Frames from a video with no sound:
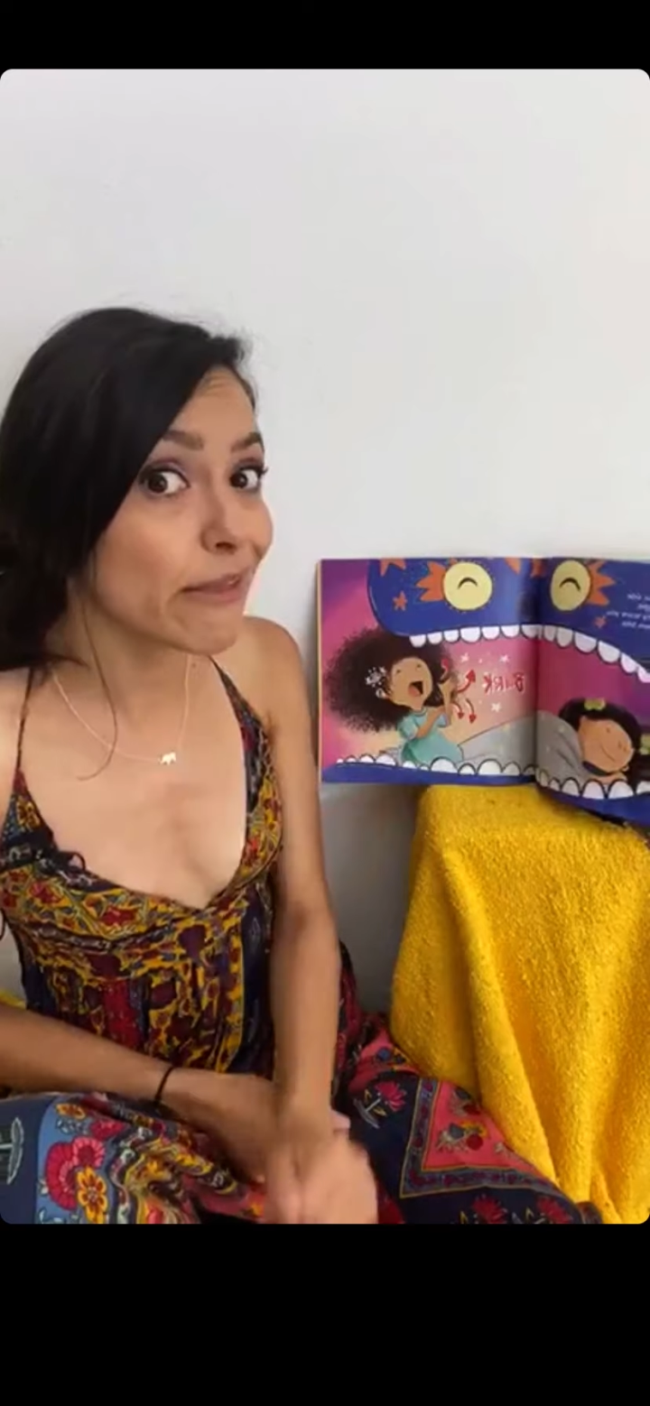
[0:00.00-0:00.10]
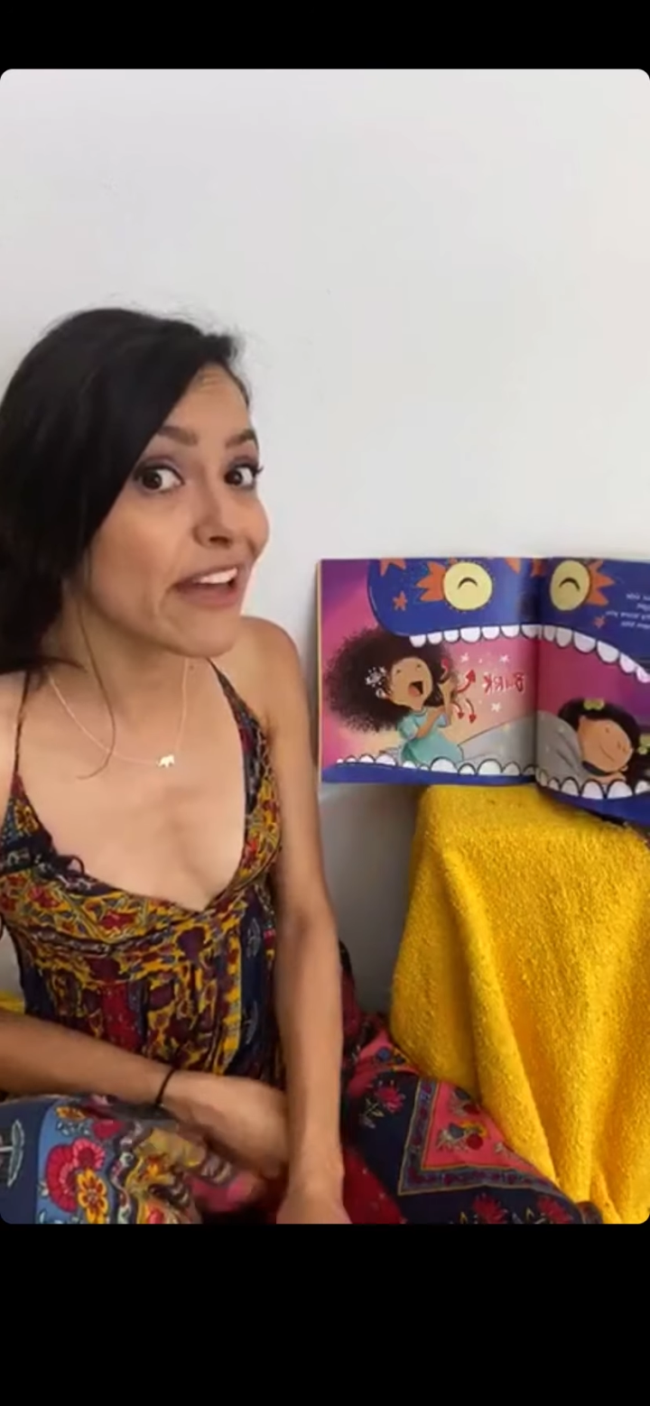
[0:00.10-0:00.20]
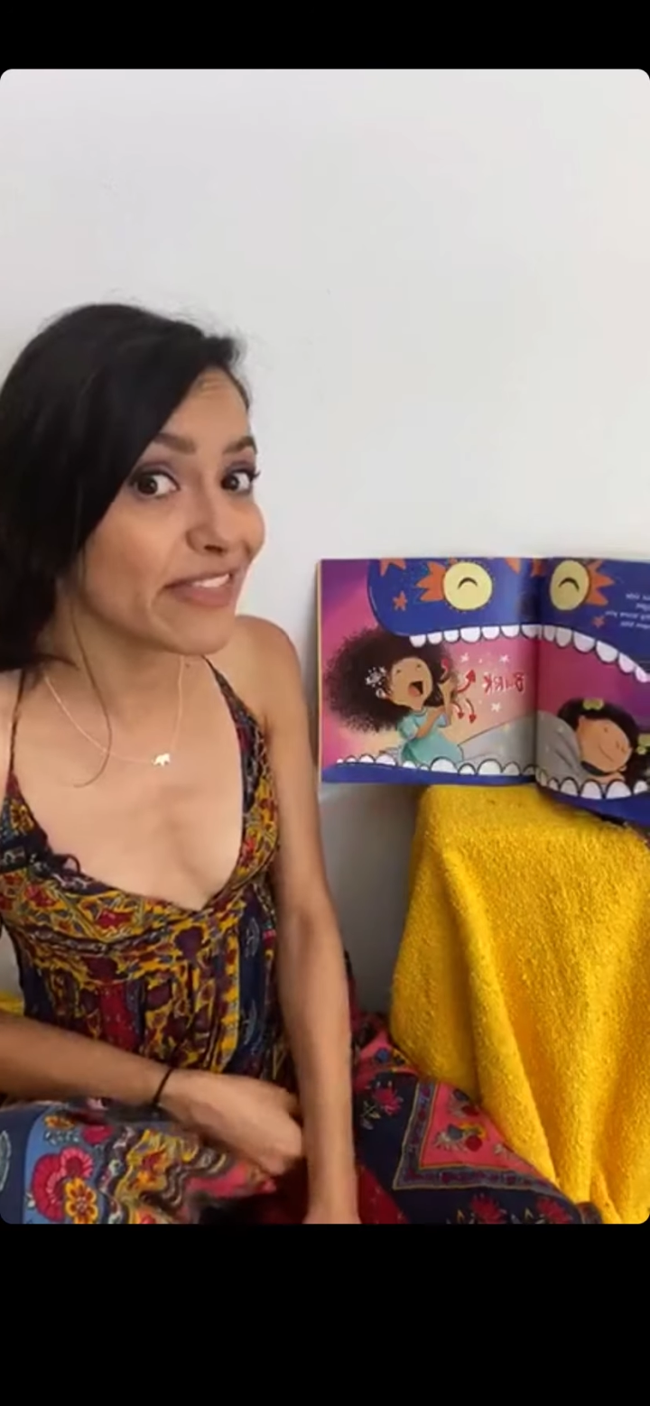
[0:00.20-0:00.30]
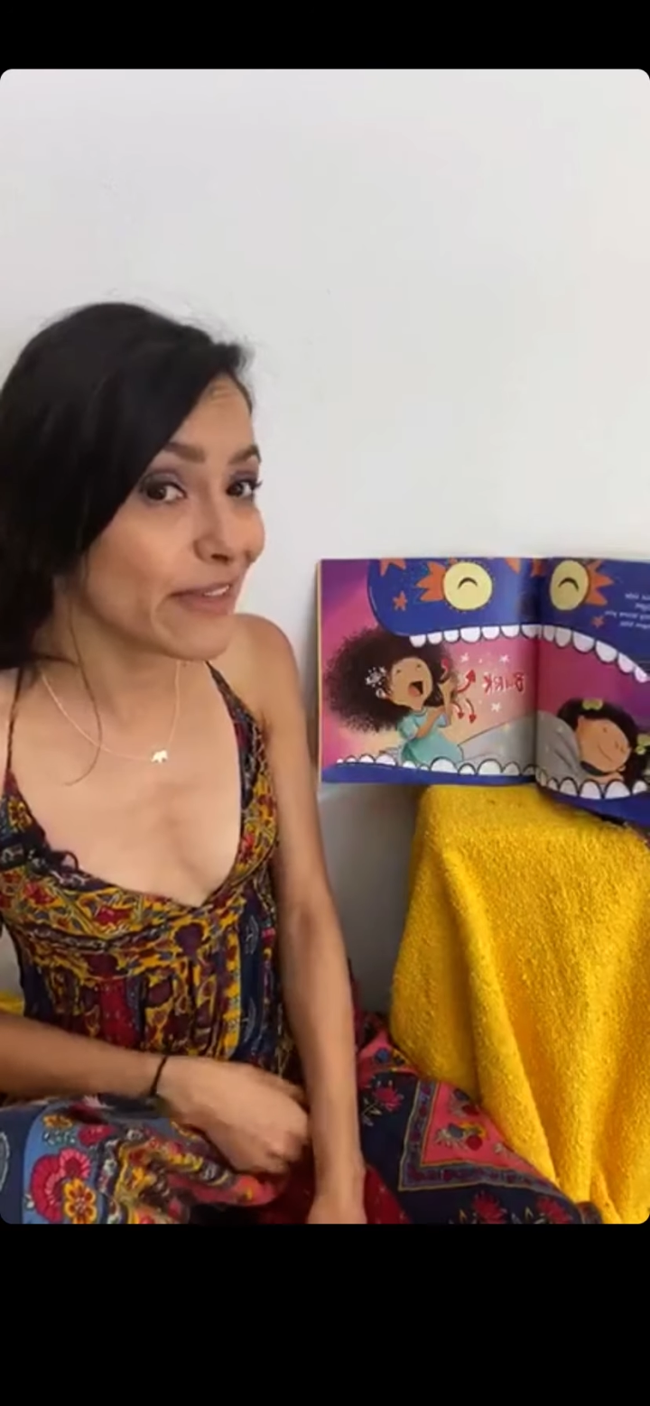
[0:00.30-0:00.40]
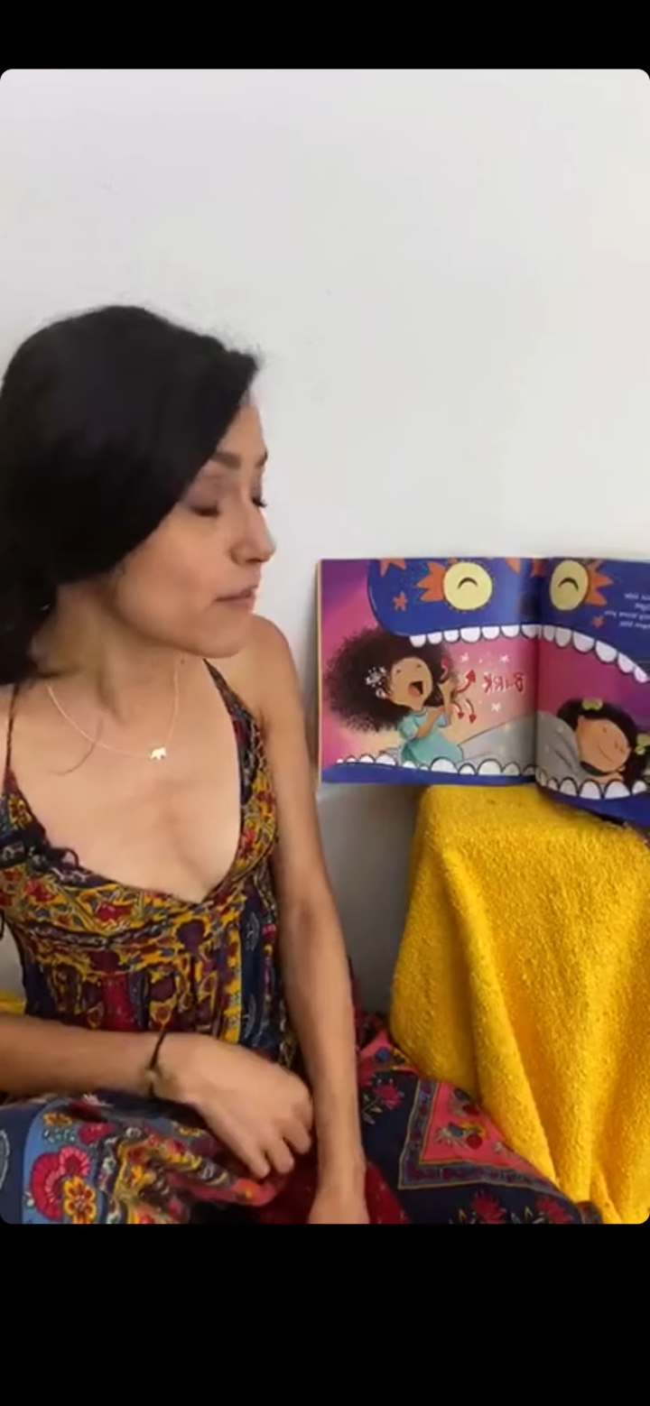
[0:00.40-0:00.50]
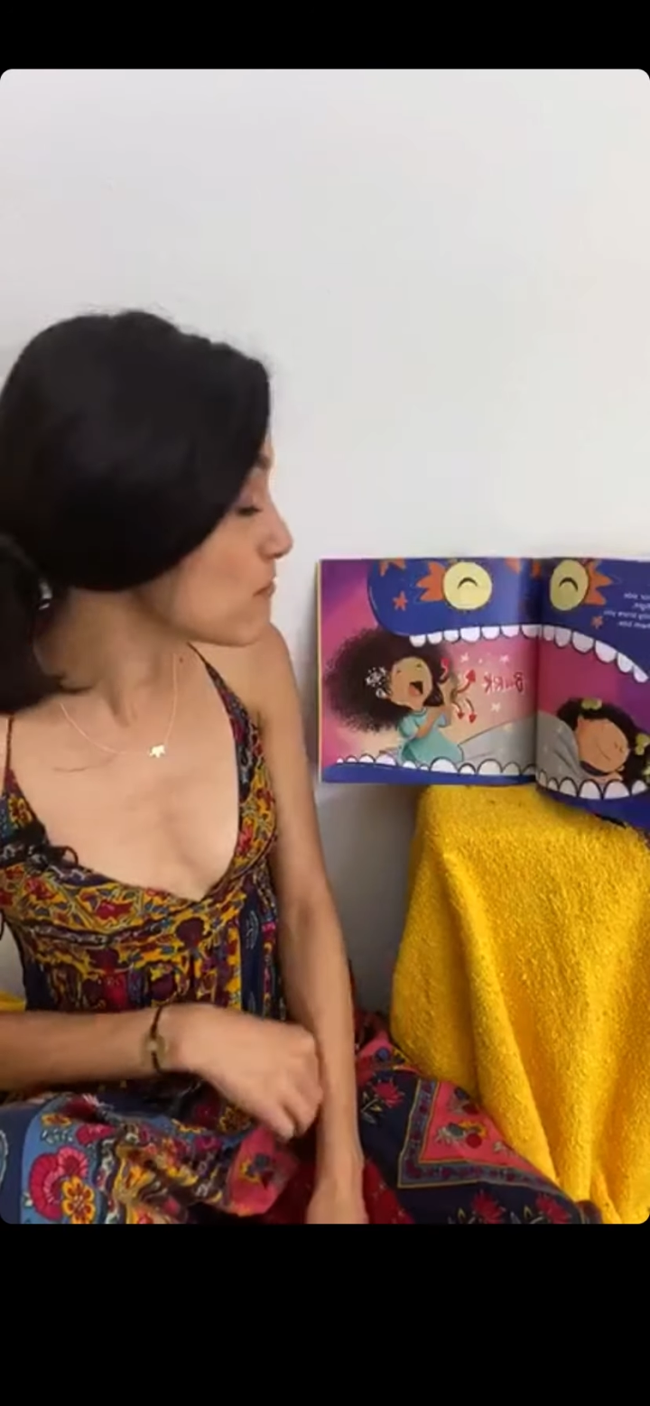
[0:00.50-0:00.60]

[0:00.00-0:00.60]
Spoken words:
let them